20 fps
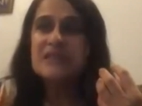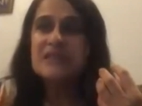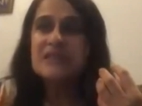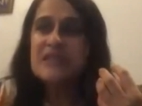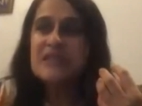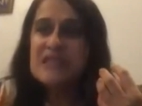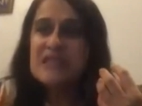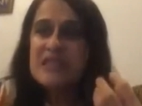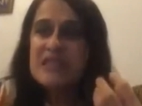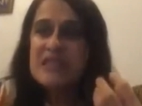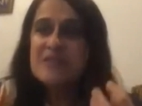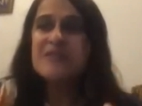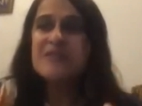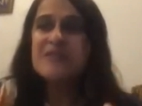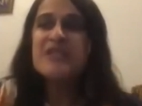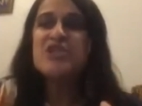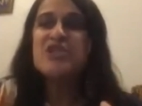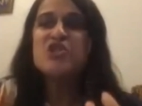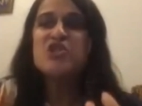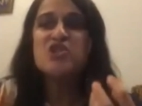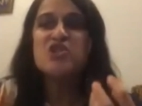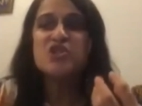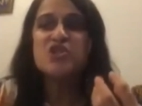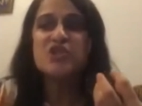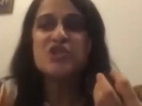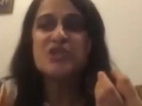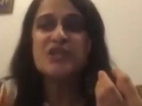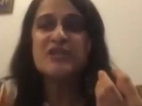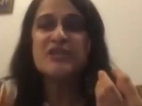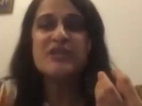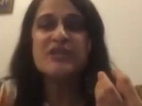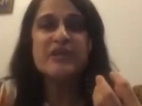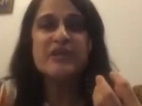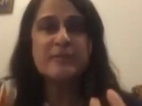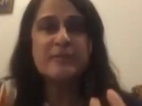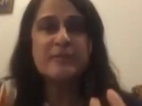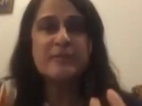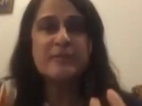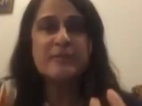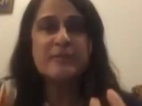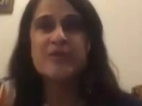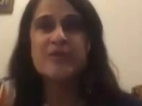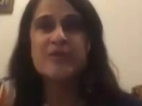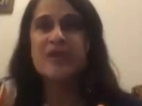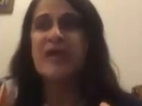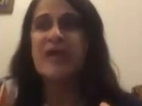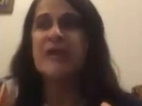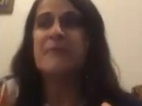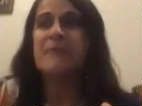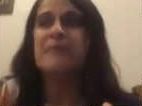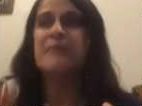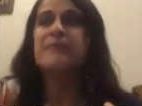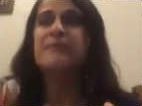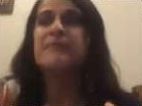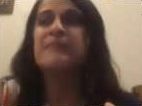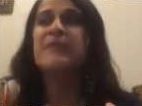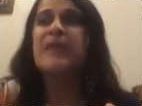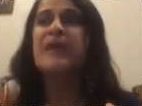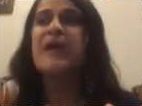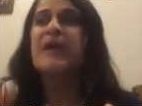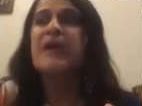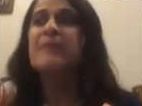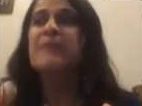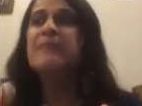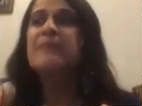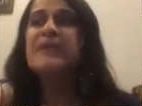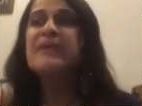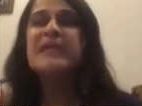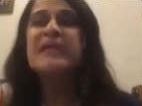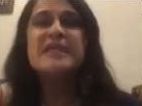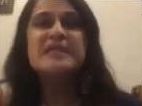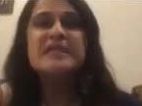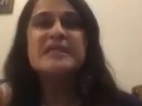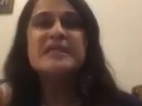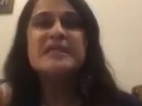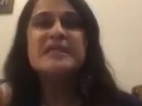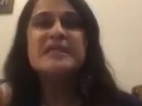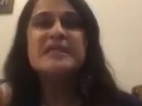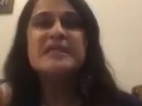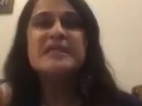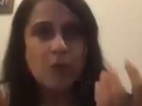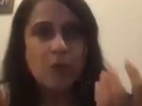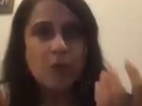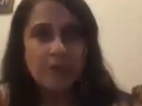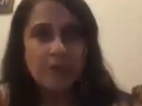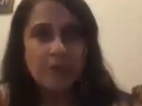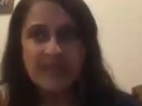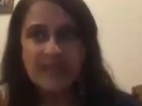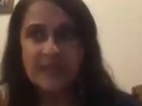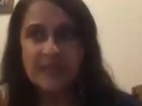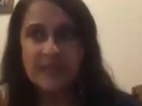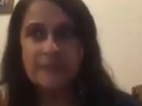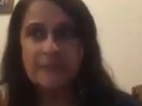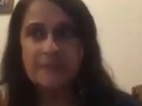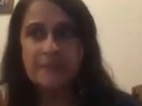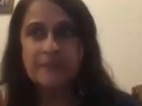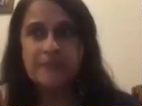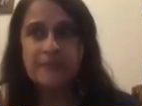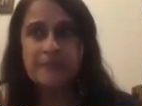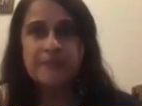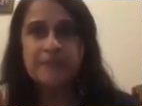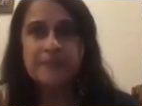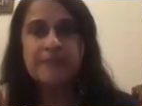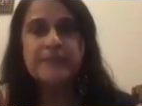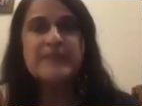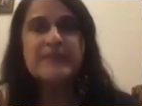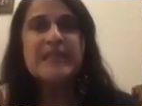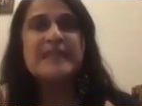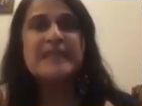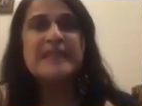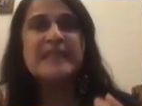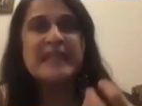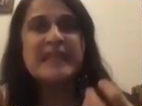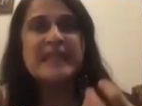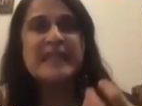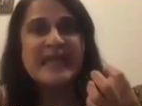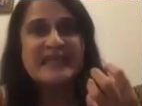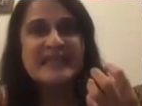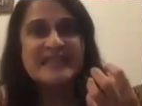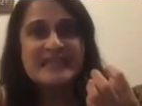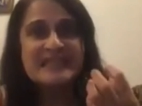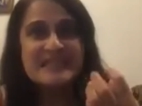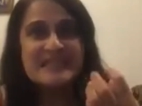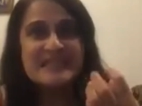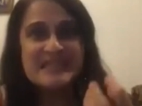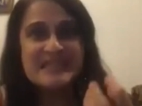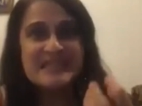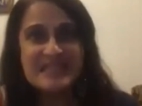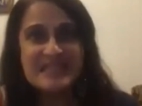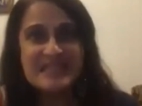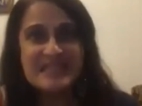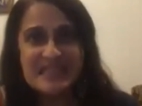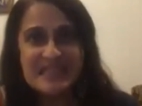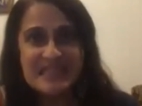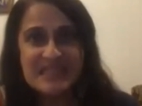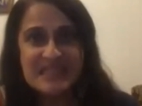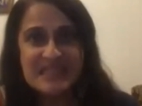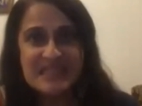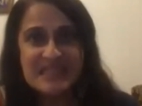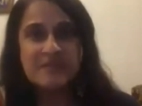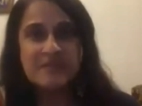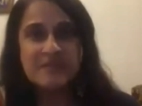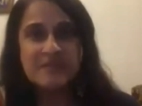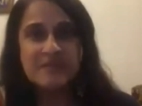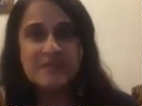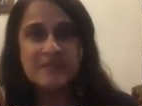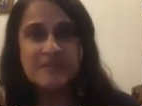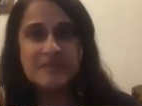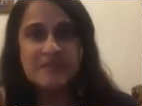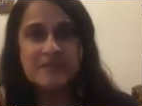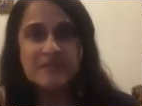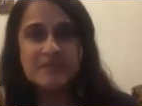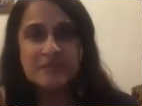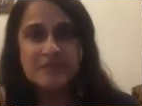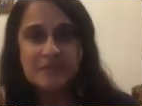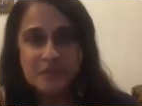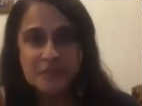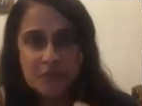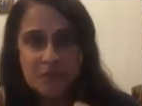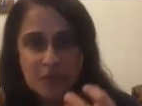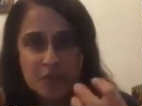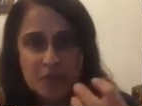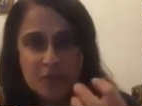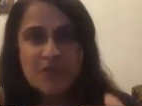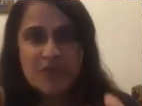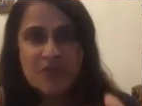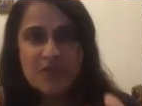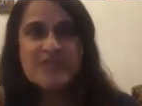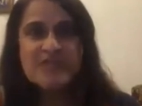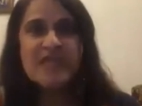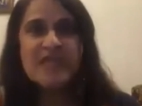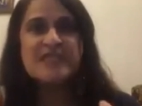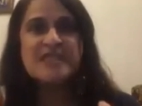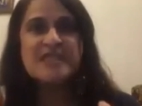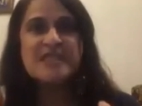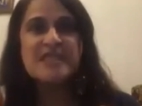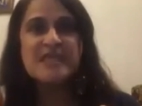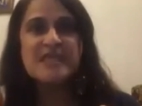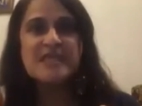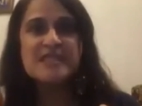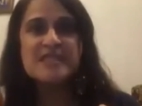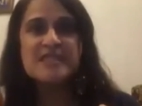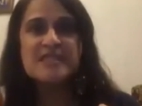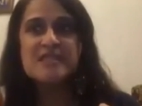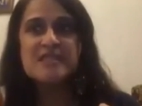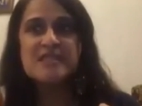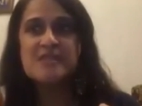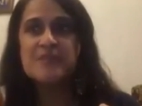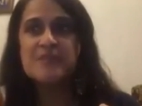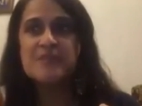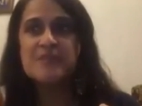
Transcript: This speech therapy program begins with warming up, then adding resistance to these exercises.